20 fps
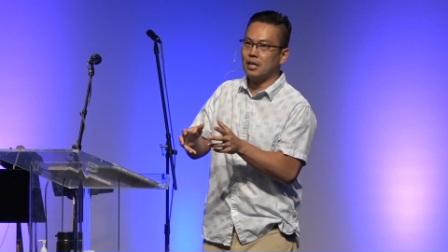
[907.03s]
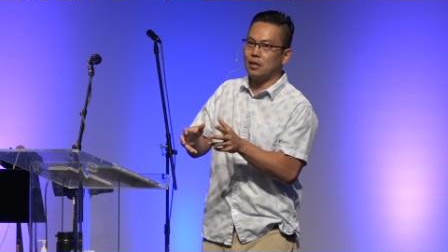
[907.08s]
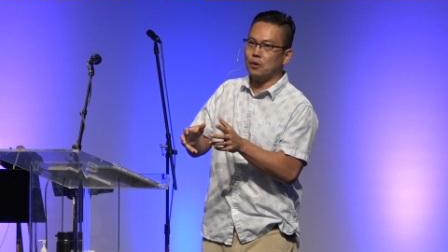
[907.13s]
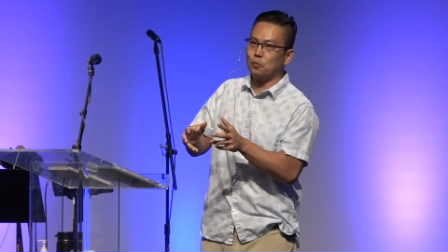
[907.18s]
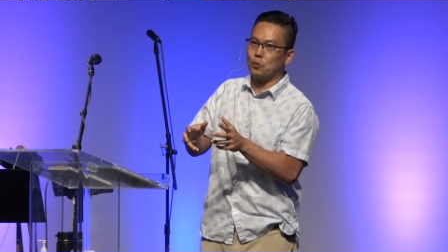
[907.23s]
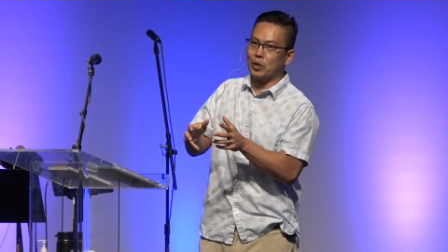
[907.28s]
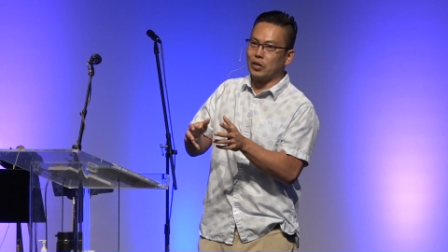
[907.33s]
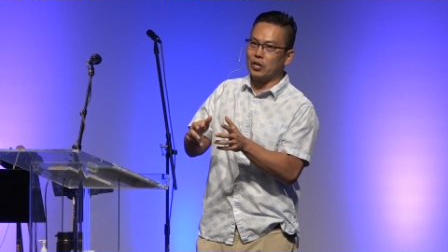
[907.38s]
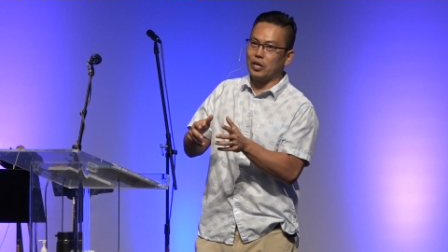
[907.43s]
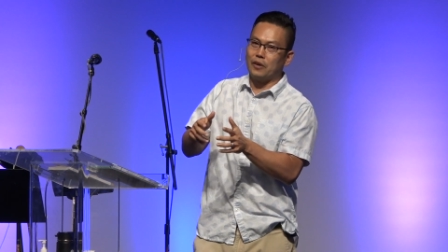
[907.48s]

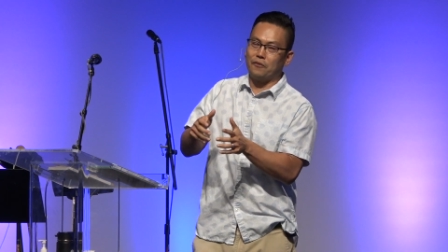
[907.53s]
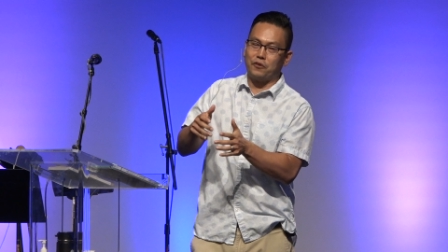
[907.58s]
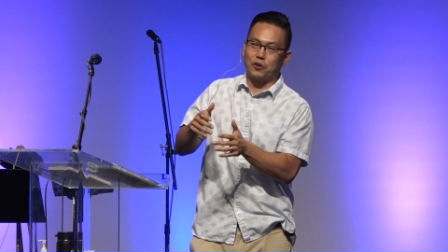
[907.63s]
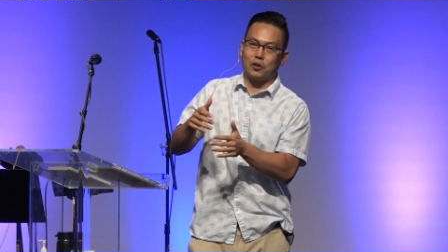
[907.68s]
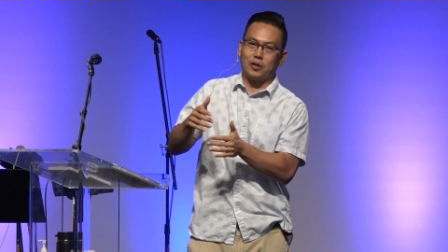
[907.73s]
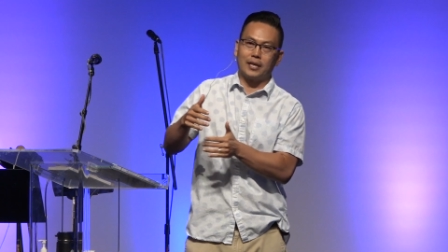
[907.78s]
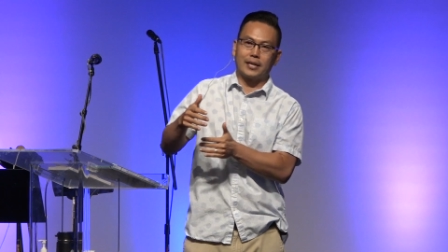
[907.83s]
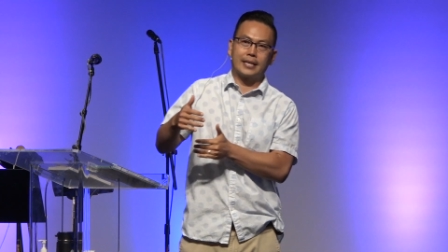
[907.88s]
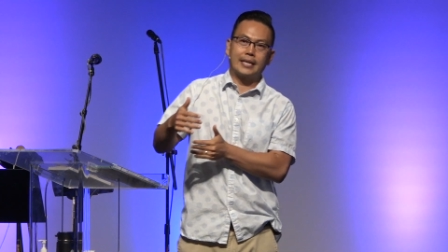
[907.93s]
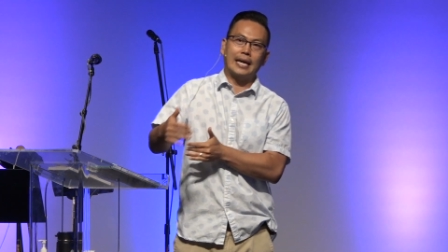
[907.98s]
where if
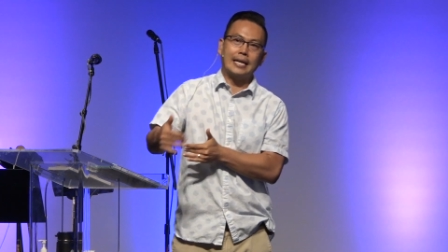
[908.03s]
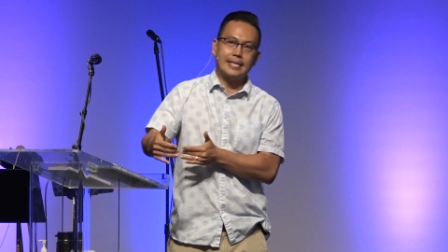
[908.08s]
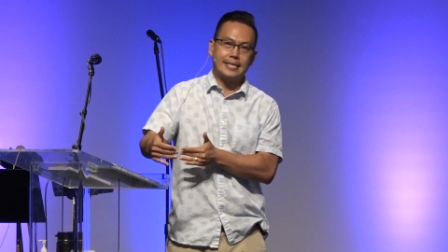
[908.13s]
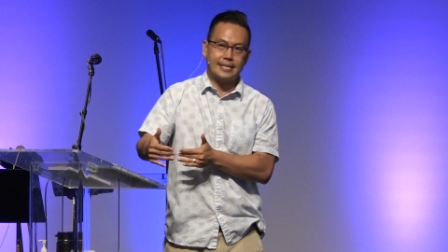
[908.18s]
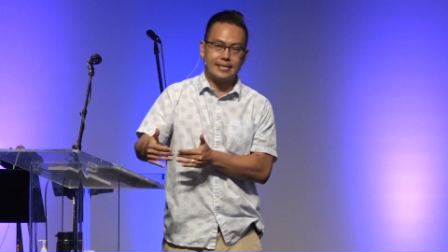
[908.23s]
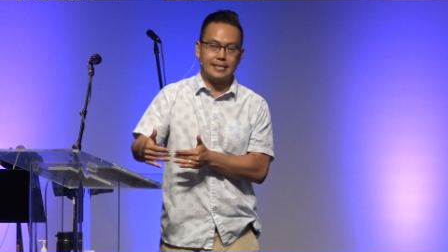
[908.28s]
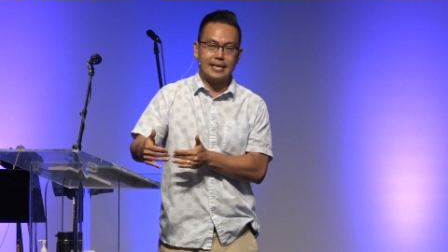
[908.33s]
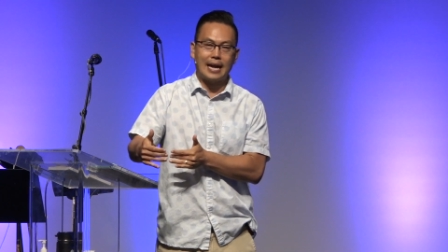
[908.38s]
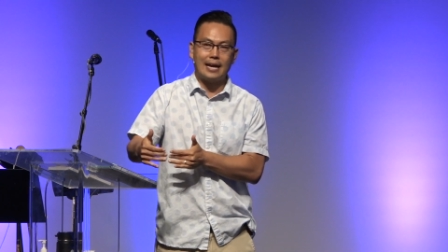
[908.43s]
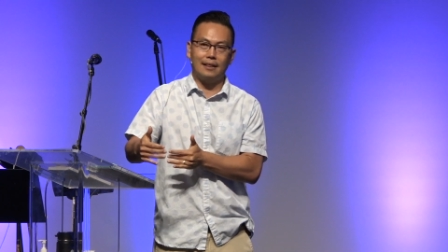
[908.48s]
you're
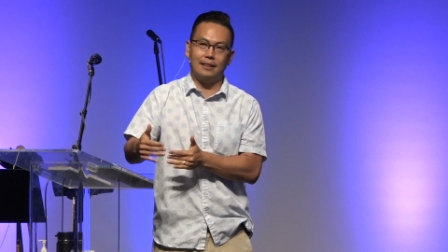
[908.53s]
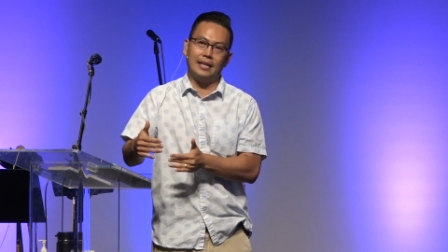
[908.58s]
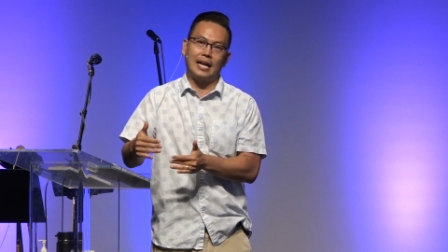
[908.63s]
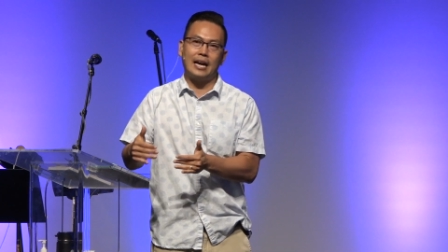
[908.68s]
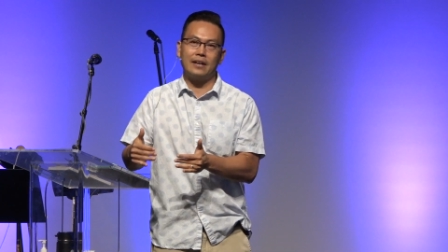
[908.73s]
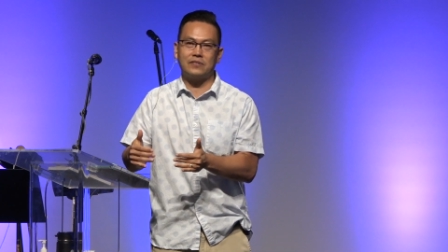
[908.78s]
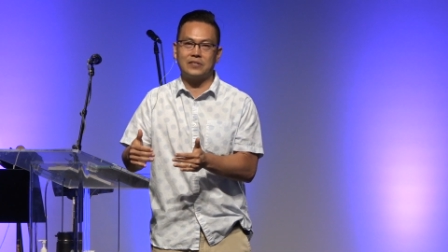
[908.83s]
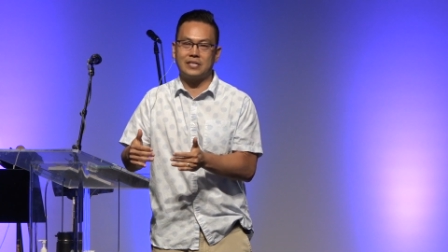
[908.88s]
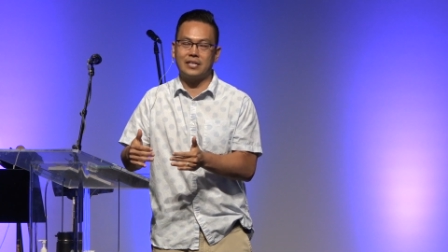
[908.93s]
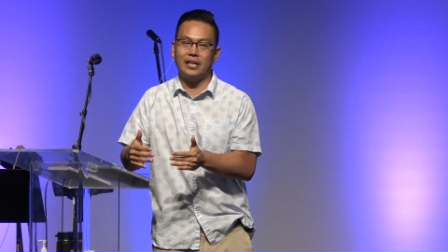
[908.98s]
against that
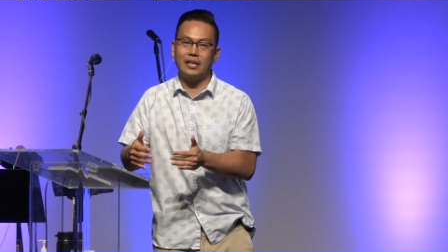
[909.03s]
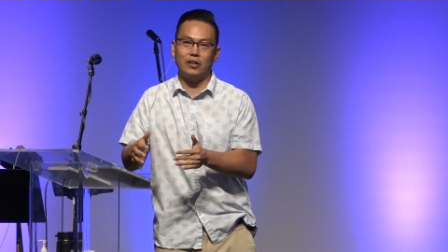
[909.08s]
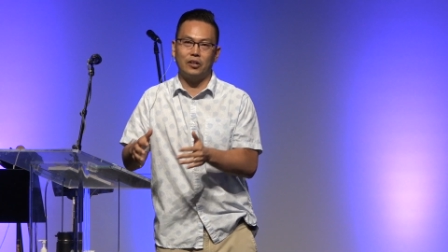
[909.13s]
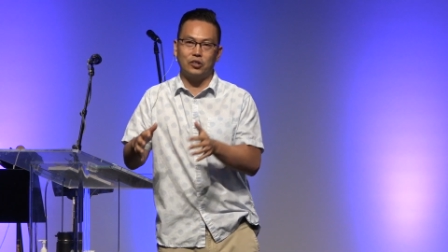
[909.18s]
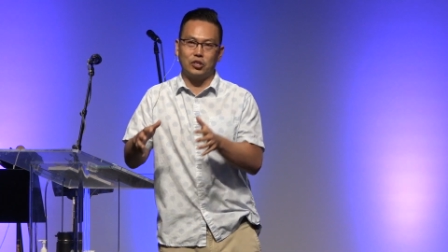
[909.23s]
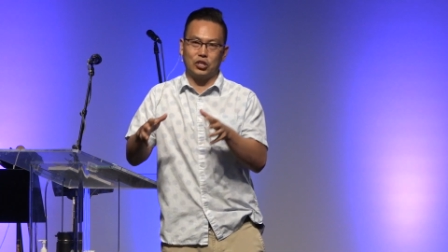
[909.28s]
lifestyle,